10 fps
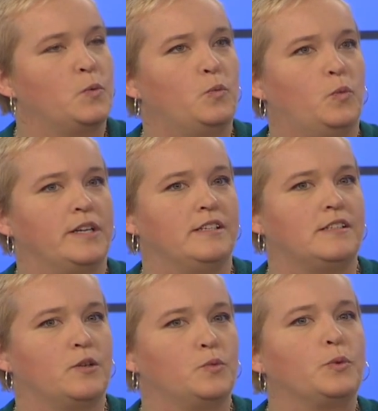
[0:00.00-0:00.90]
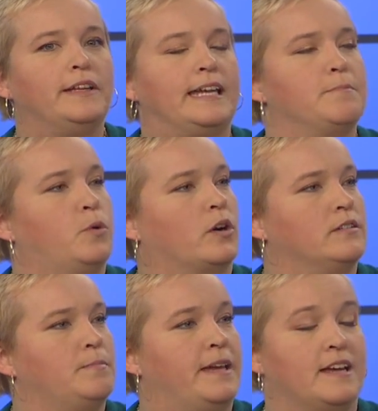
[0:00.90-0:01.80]
was really
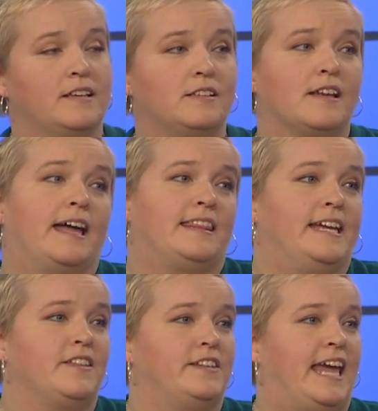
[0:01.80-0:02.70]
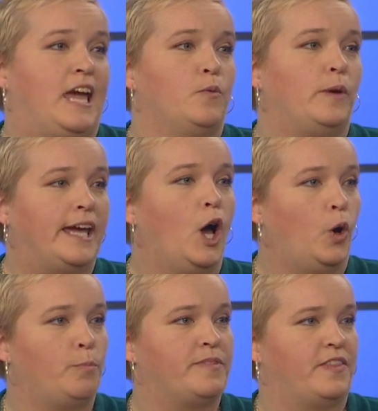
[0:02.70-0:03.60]
important because at the end of the day, we
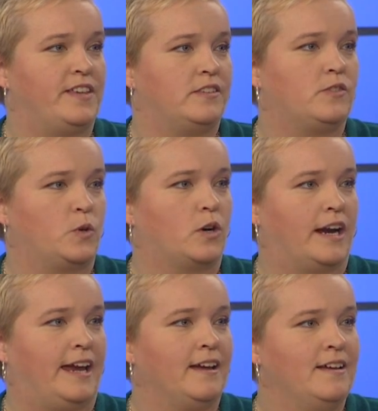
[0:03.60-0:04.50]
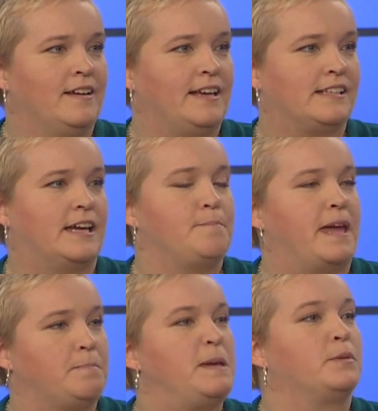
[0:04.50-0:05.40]
hope that this story is going to
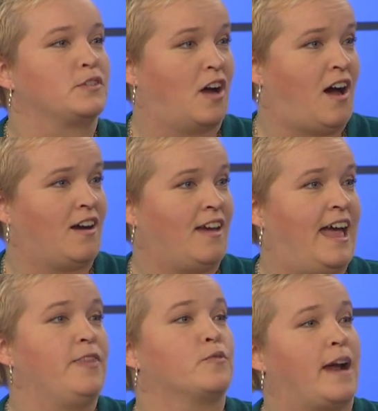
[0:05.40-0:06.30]
make people talk and the